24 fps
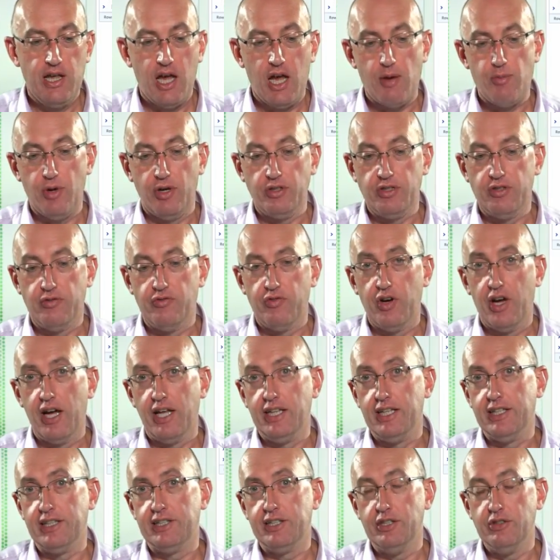about the
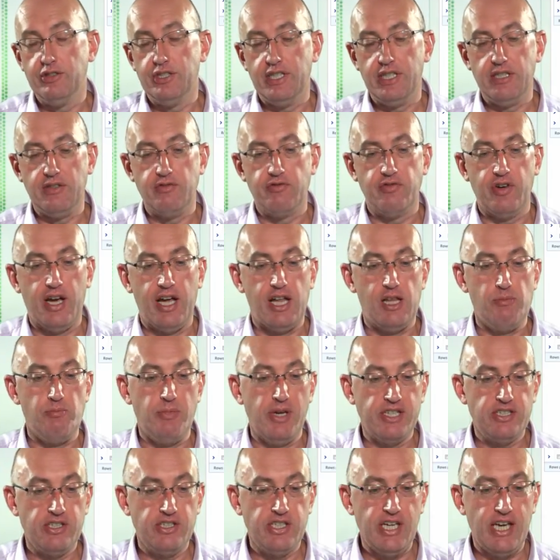file, including file
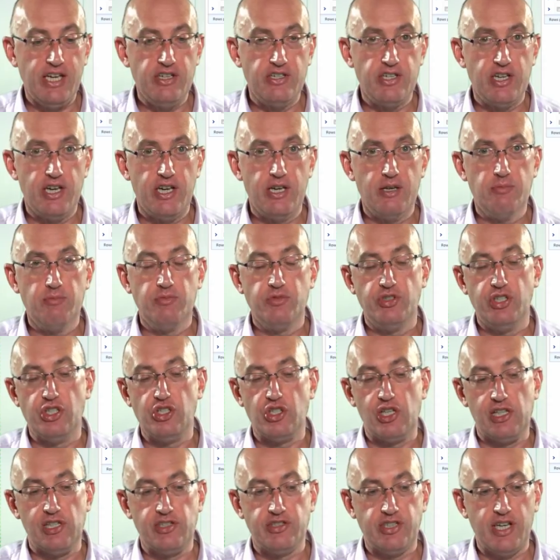metadata,
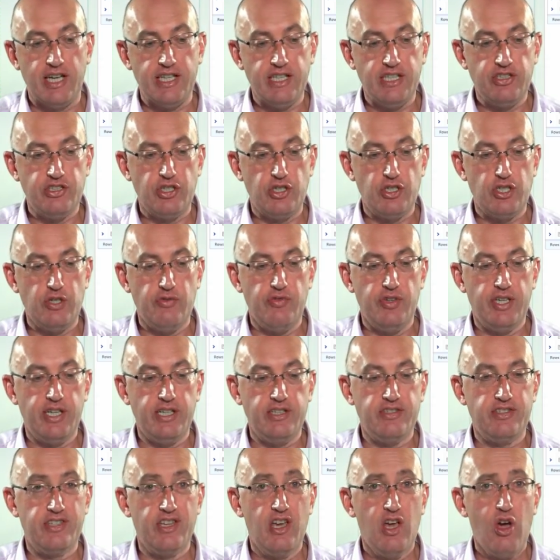digital signing
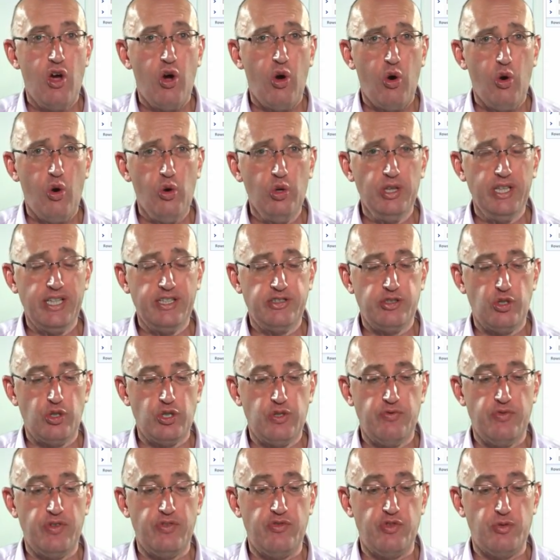certificates, all that sort
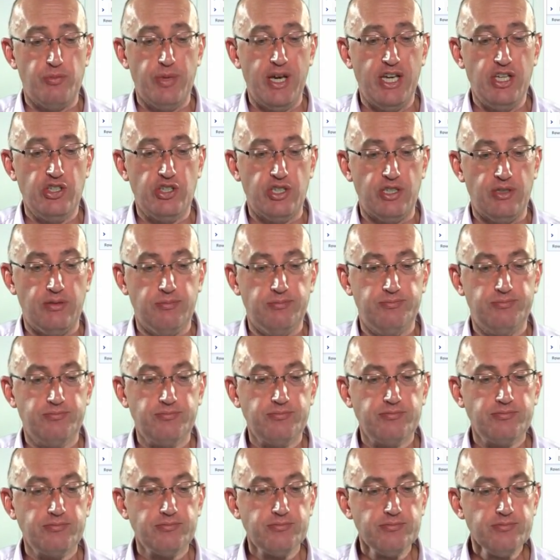of information.
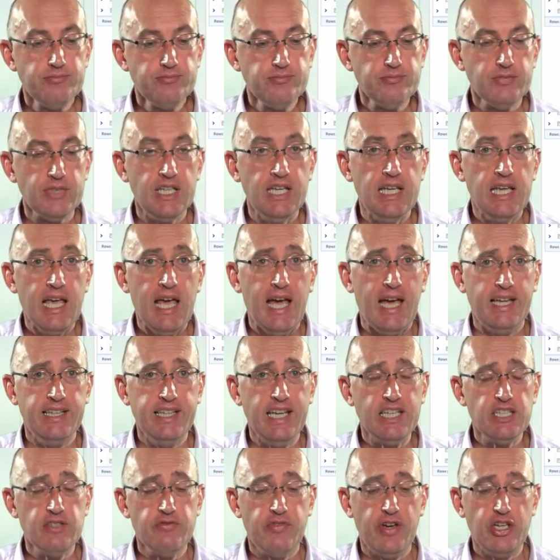And
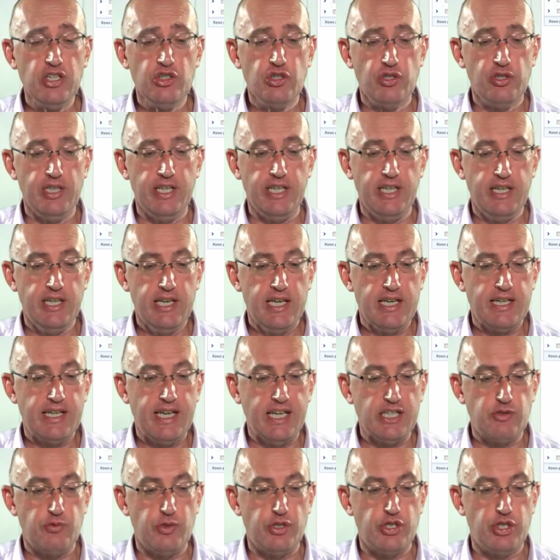that eventually
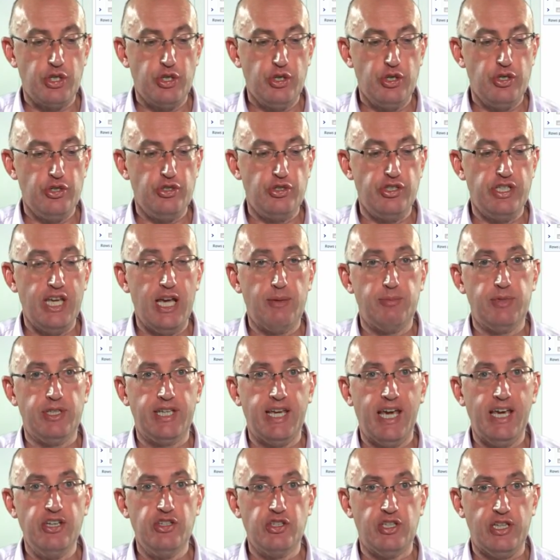gets returned to the
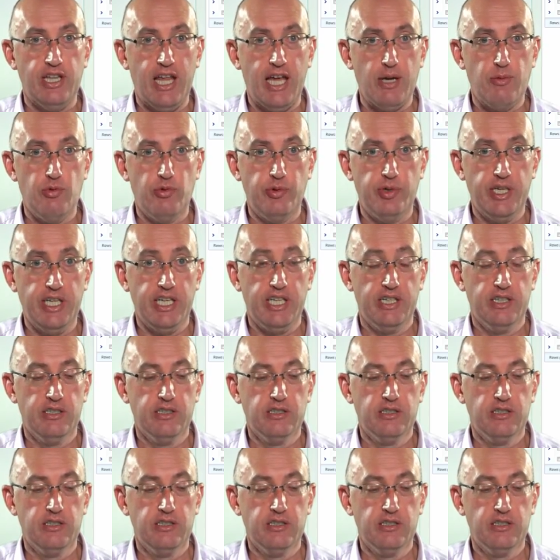application library.